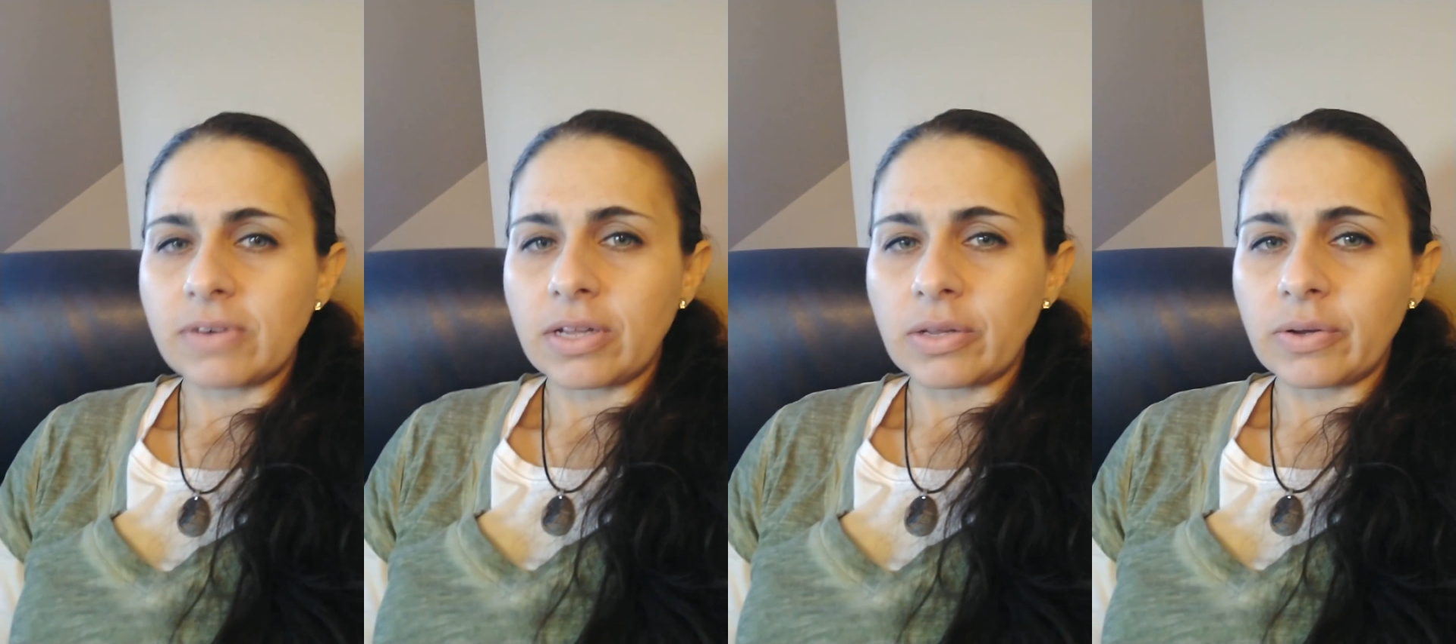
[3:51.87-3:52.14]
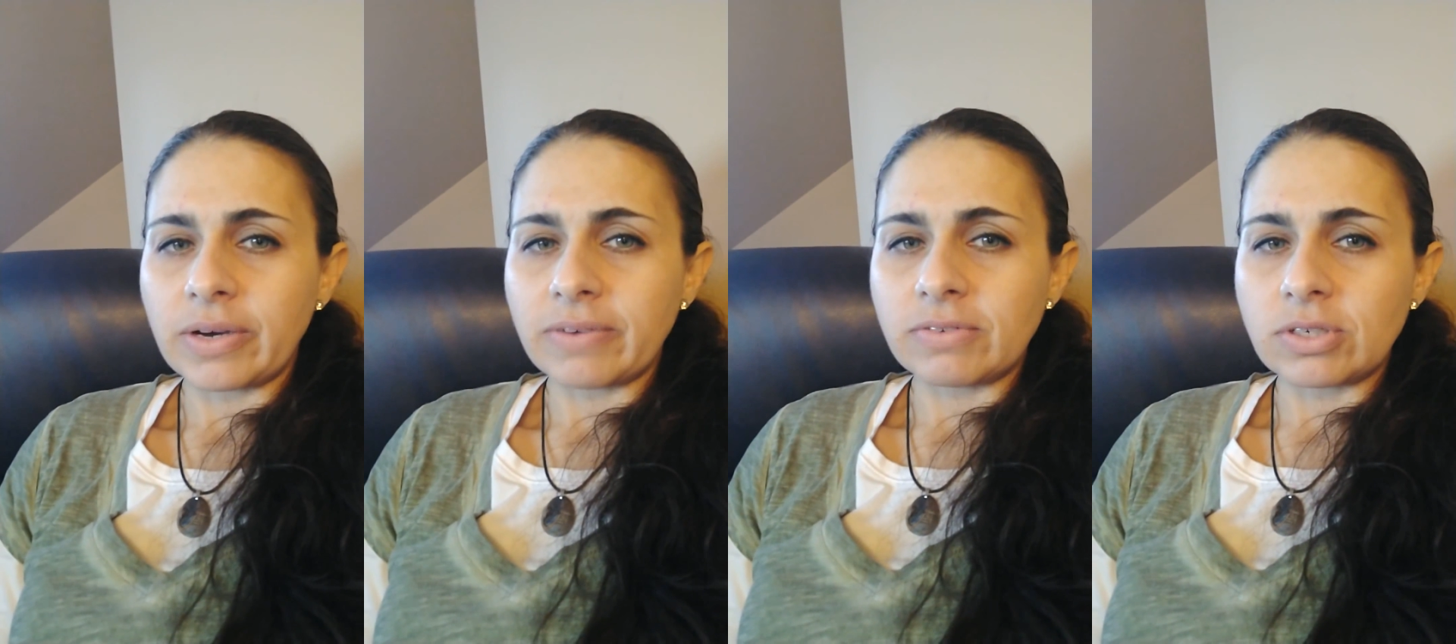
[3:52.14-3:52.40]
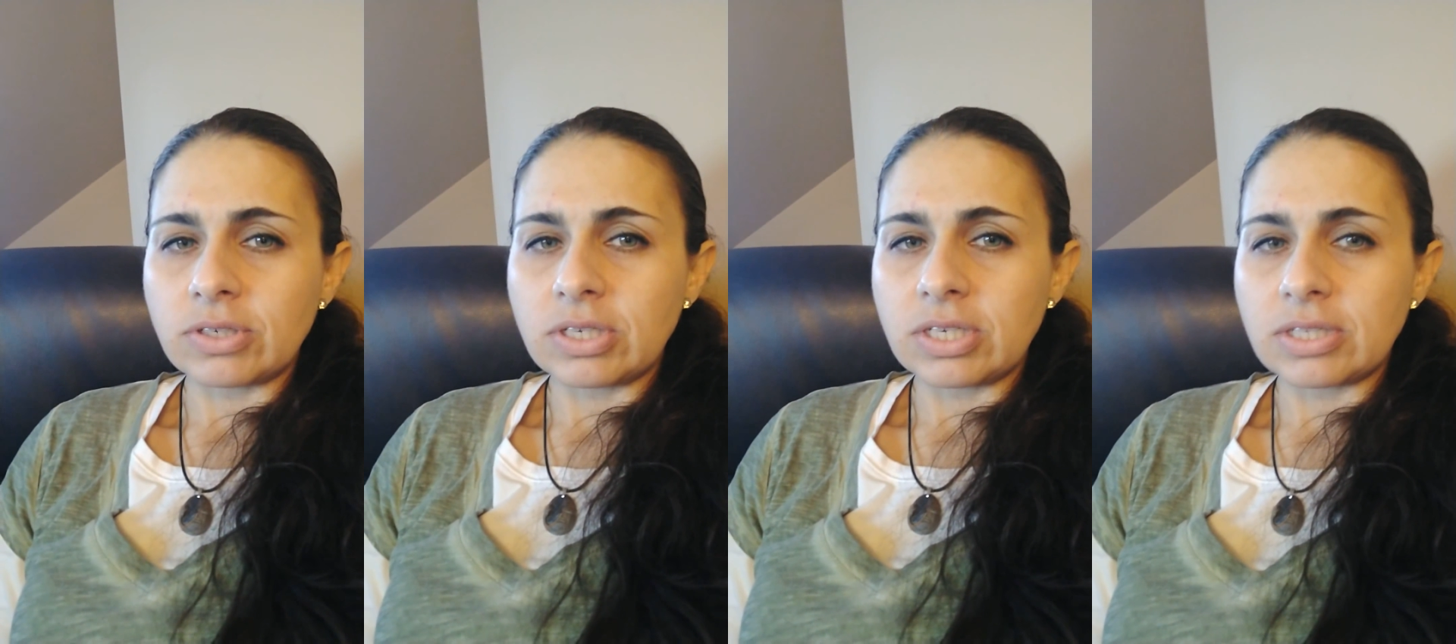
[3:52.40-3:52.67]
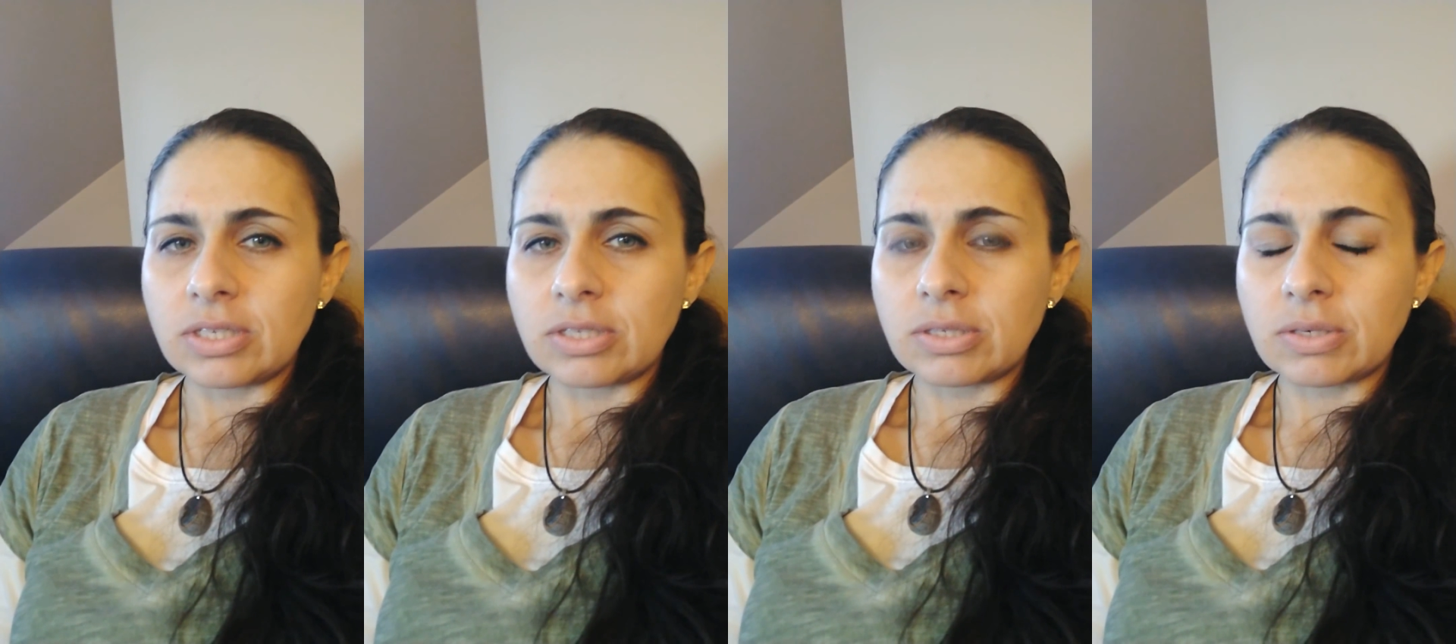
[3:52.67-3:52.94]
follow after
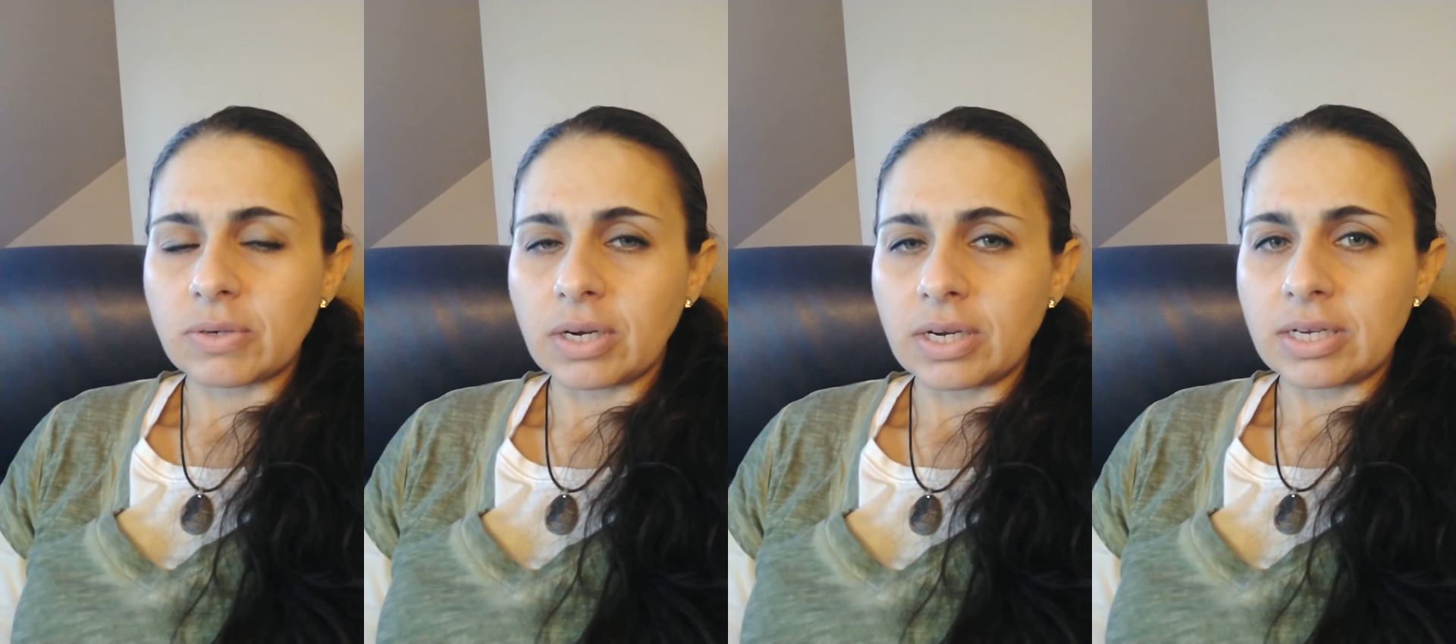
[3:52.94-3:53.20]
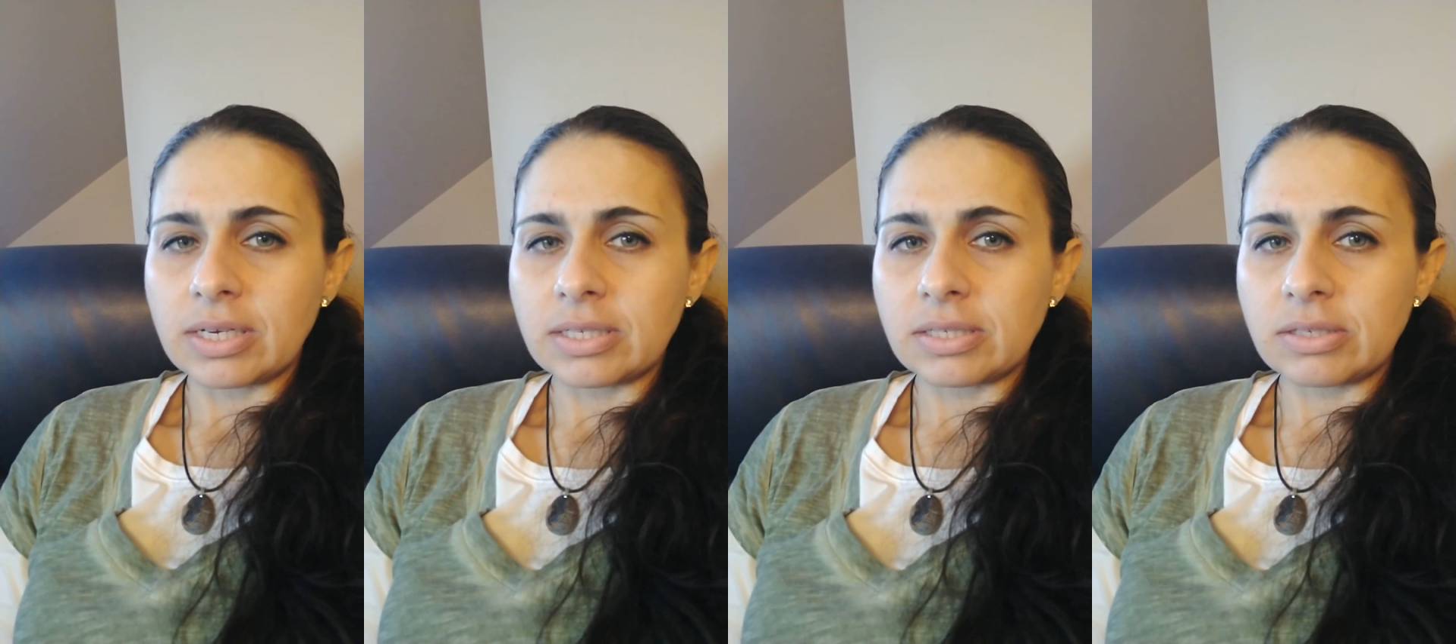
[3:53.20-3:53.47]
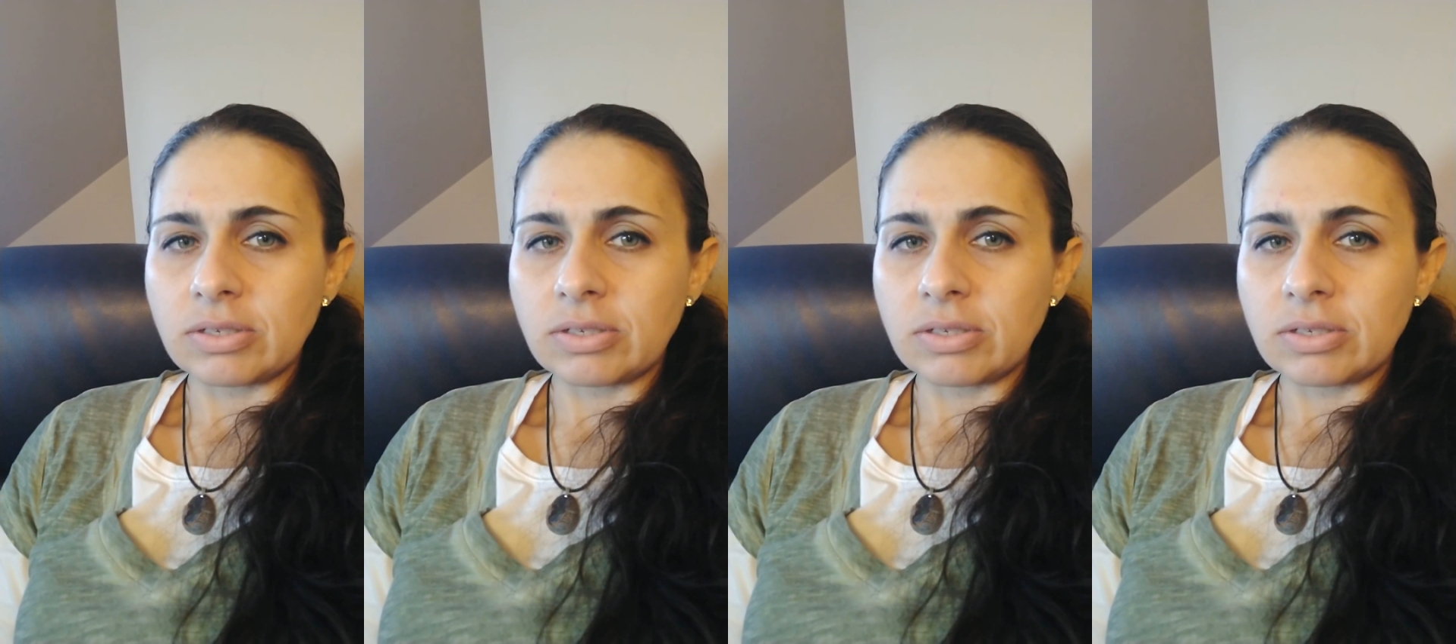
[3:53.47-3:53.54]
Jesus Christ.